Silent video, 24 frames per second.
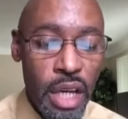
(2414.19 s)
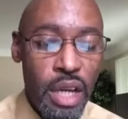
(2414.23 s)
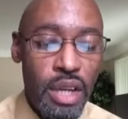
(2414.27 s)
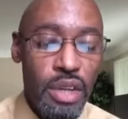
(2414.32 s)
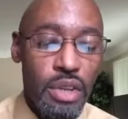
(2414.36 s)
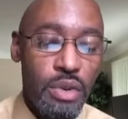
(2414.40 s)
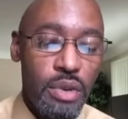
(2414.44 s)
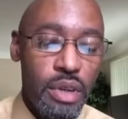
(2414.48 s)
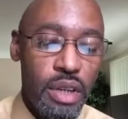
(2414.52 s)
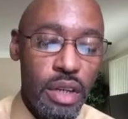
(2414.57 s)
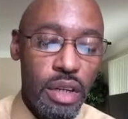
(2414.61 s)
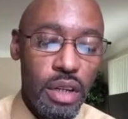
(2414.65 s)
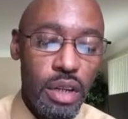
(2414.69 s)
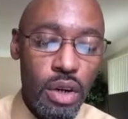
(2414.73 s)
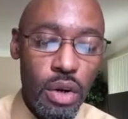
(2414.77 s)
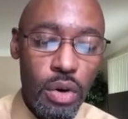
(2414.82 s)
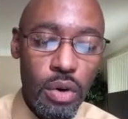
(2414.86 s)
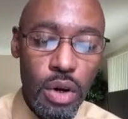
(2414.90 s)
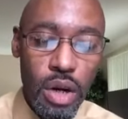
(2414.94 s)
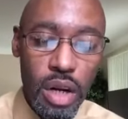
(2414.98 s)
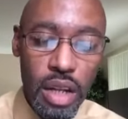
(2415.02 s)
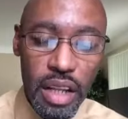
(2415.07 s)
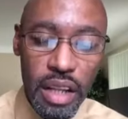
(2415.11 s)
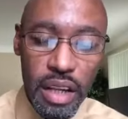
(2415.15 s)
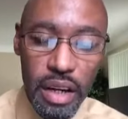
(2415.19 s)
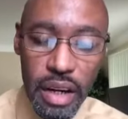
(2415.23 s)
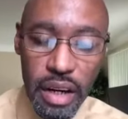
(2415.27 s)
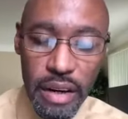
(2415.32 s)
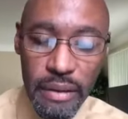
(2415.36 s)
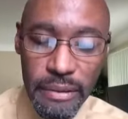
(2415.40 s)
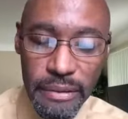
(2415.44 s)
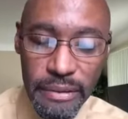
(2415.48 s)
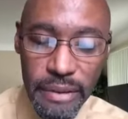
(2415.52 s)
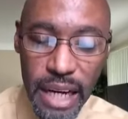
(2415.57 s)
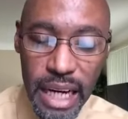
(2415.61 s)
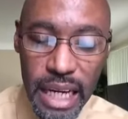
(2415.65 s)
you can go on there
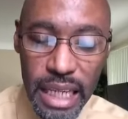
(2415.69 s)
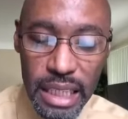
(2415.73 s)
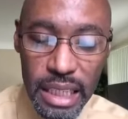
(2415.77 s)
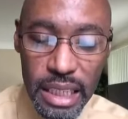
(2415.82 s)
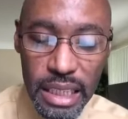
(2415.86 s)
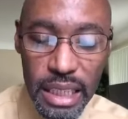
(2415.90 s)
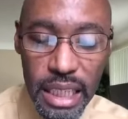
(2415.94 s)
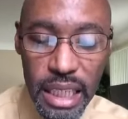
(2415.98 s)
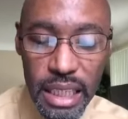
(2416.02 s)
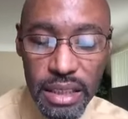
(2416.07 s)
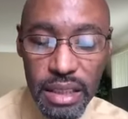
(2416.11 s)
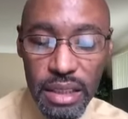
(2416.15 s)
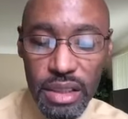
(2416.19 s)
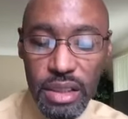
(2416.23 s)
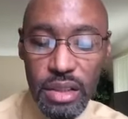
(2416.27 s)
and find the lesson.